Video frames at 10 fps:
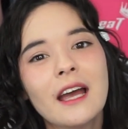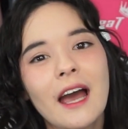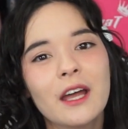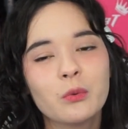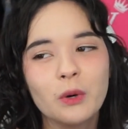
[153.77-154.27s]

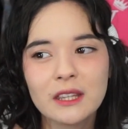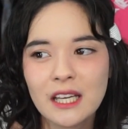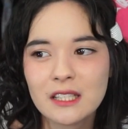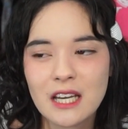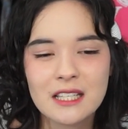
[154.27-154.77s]
And what
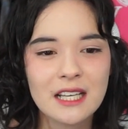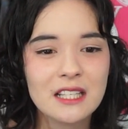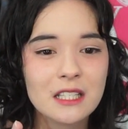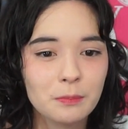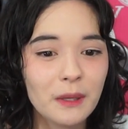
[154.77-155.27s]
that does, it
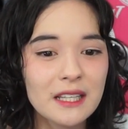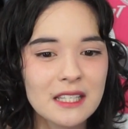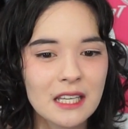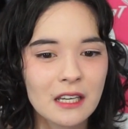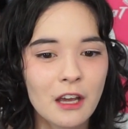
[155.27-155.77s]

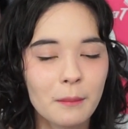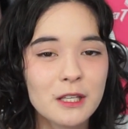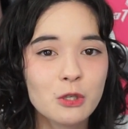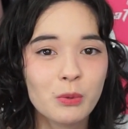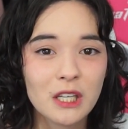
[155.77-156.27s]
splits it
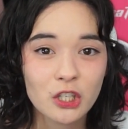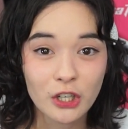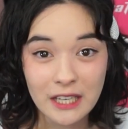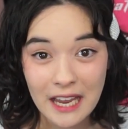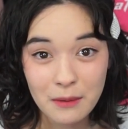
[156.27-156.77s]
between your
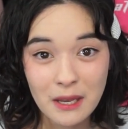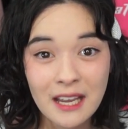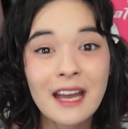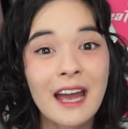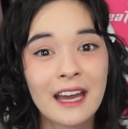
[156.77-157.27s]
gaming
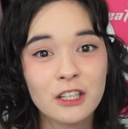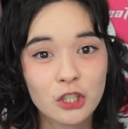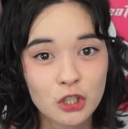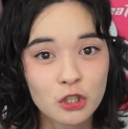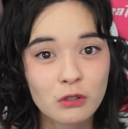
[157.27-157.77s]
and
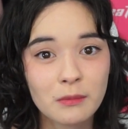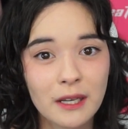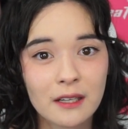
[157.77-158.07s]
your streaming.